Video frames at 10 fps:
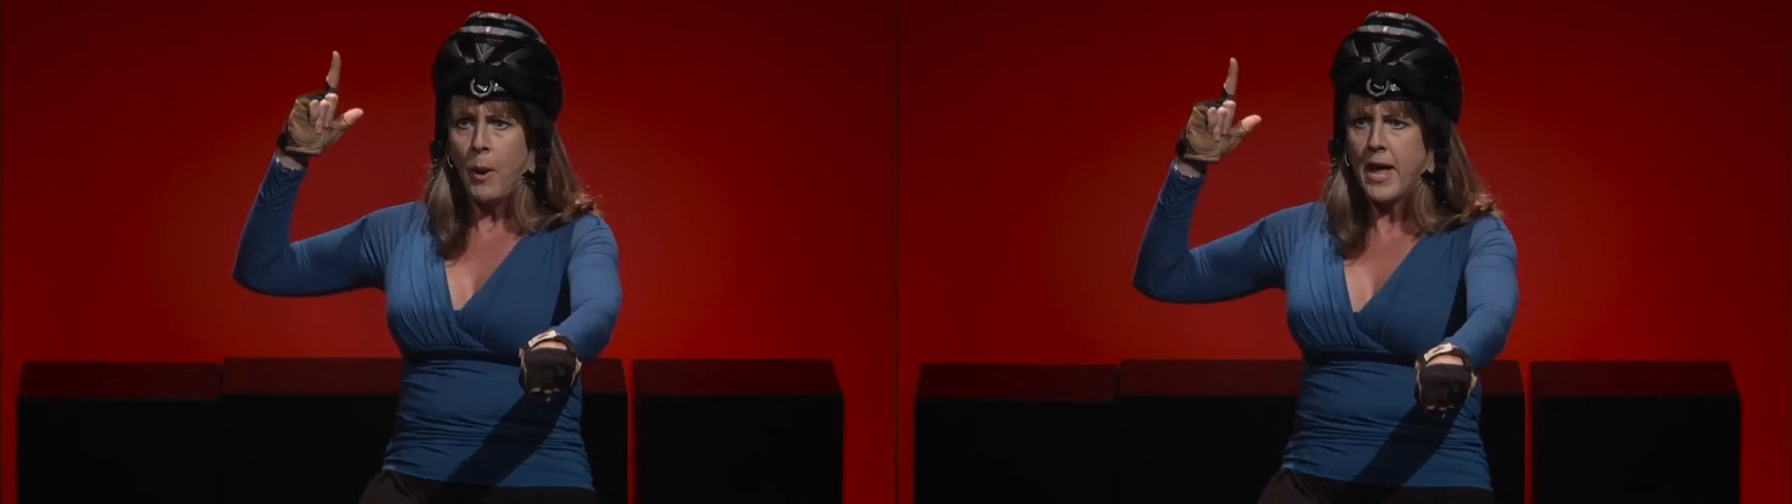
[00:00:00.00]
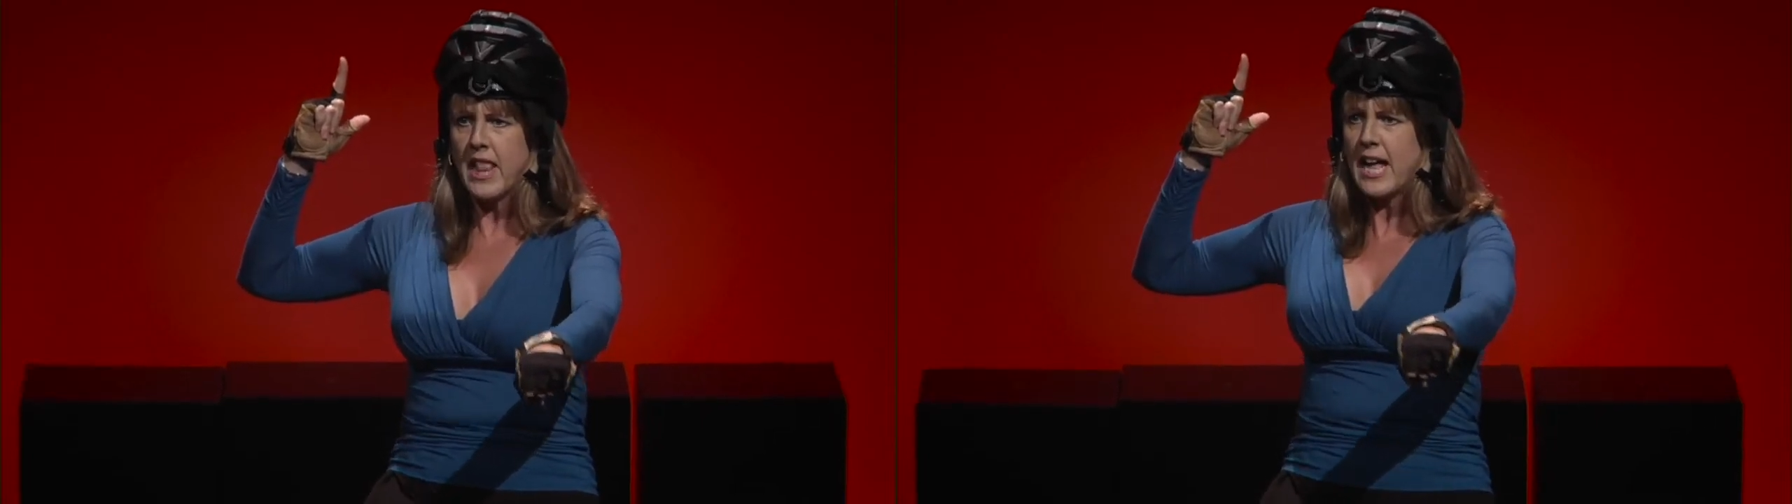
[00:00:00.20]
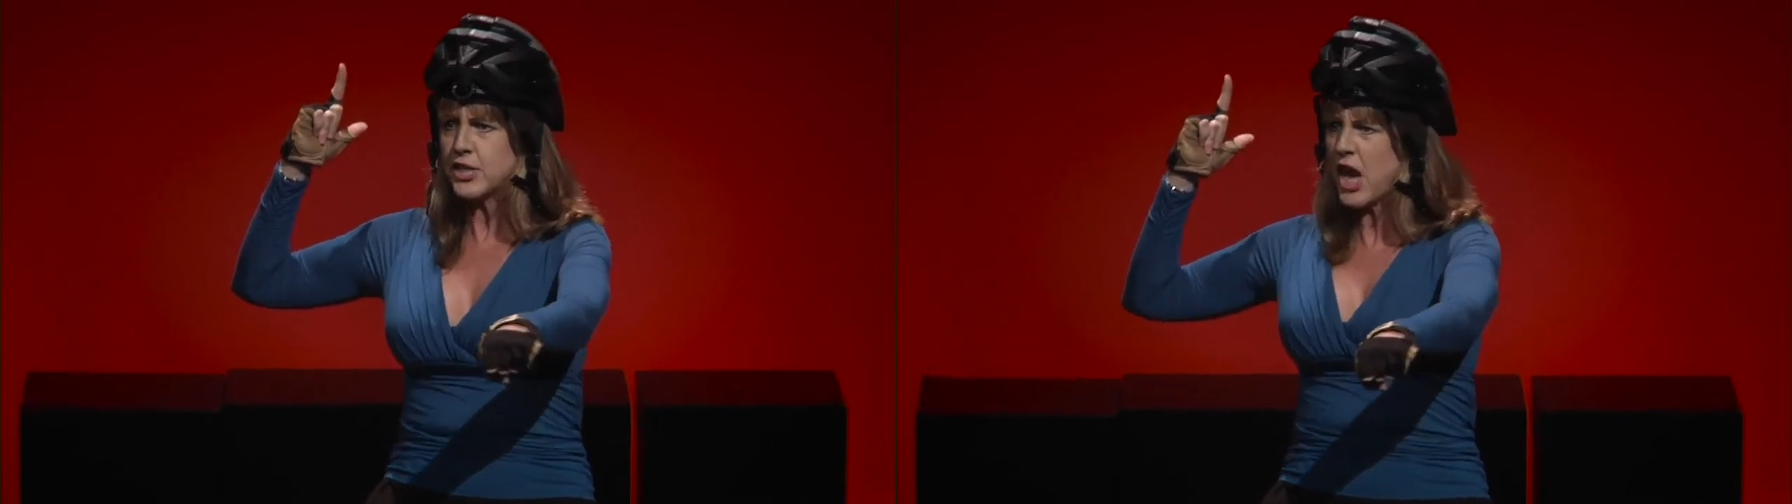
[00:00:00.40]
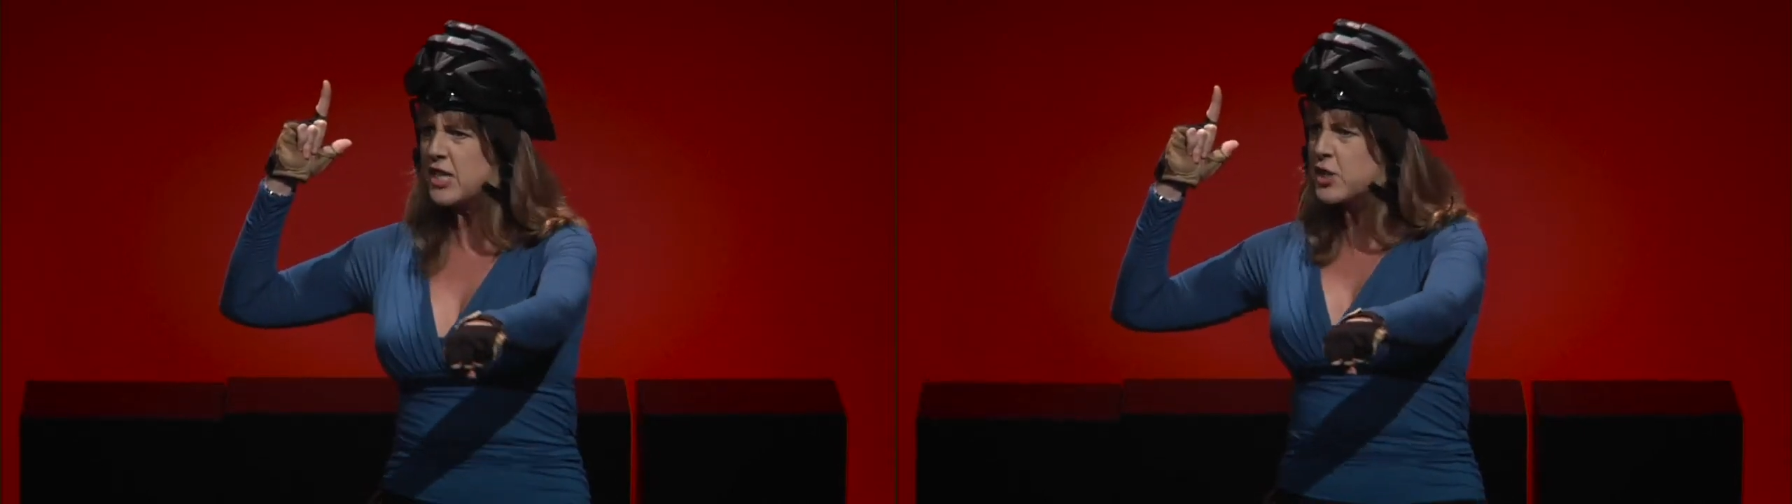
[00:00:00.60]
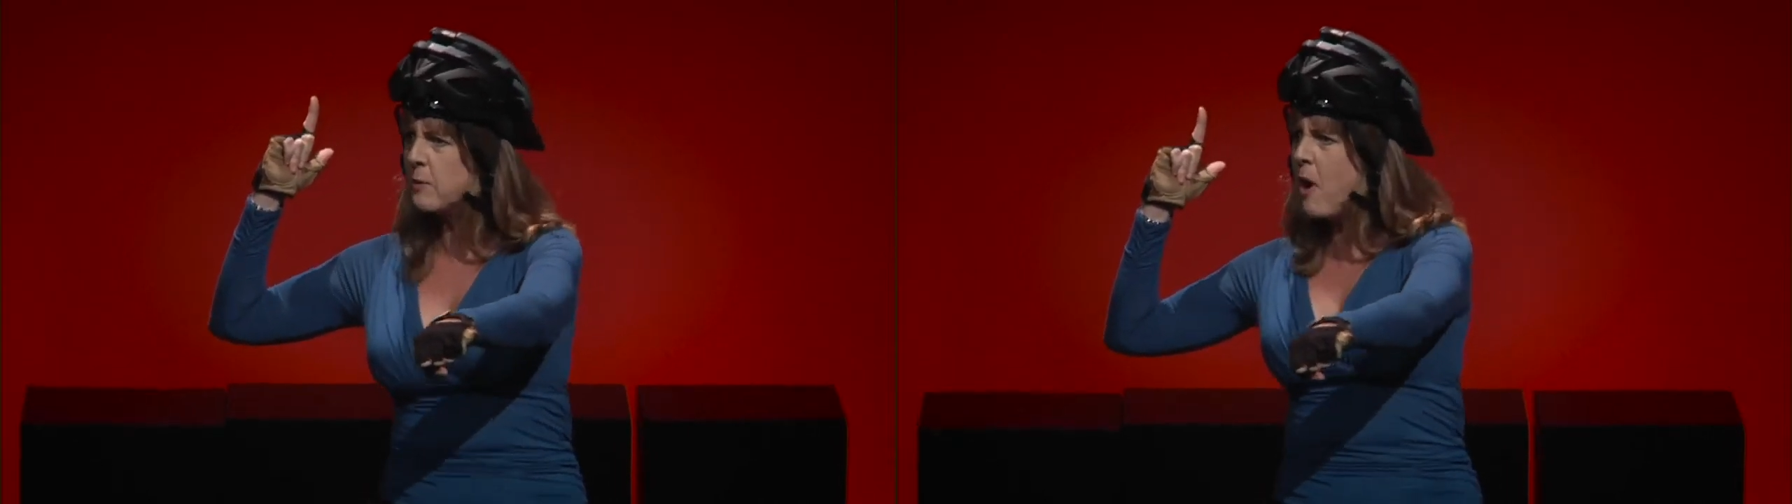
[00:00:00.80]
Well, I
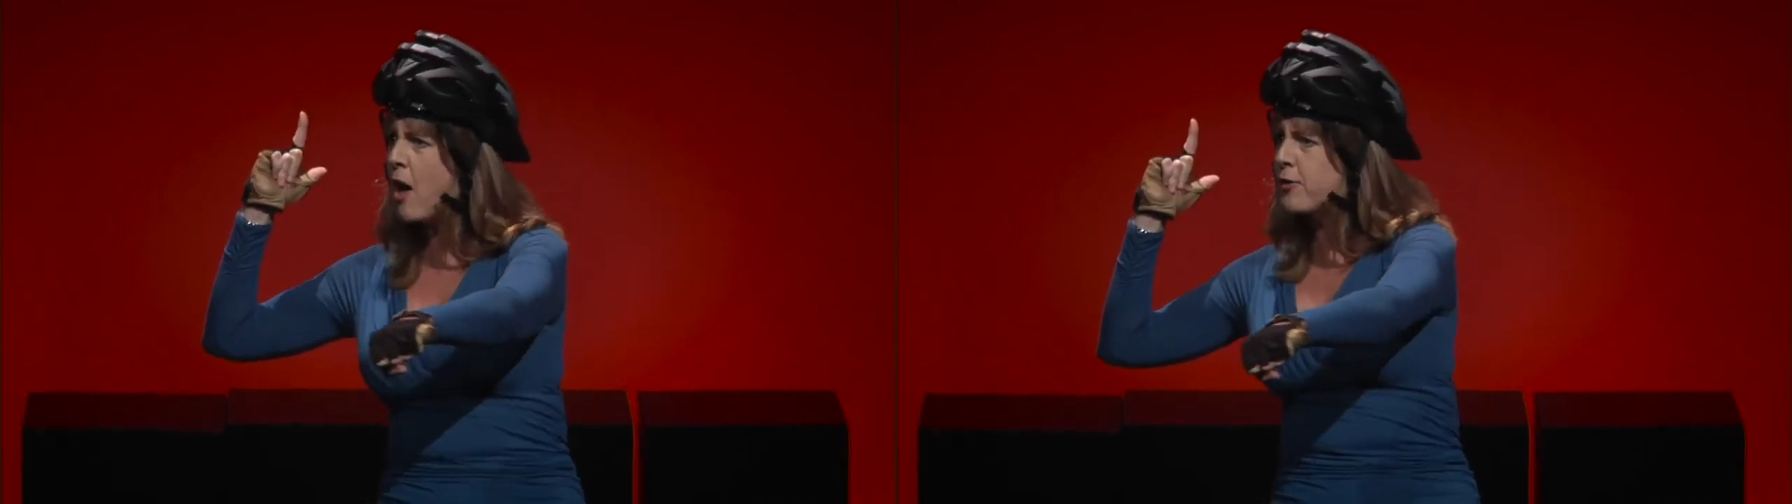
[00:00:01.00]
chased him all